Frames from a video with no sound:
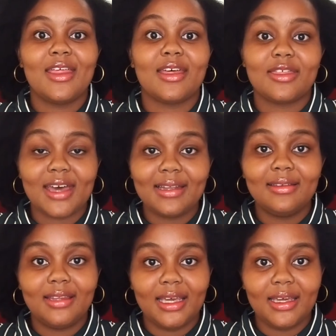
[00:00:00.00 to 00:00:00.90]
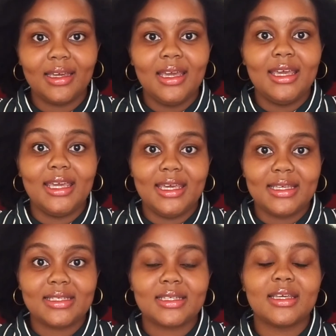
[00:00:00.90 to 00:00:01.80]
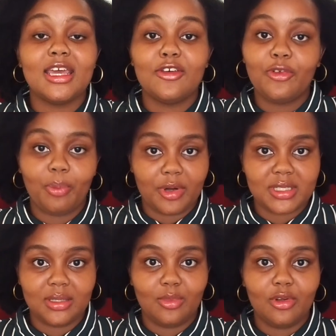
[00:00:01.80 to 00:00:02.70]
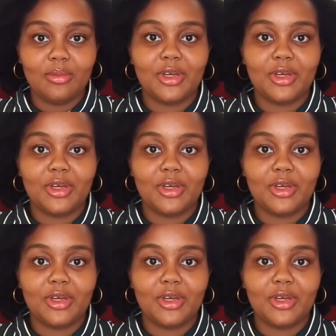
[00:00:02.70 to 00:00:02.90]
The third thing is, if possible,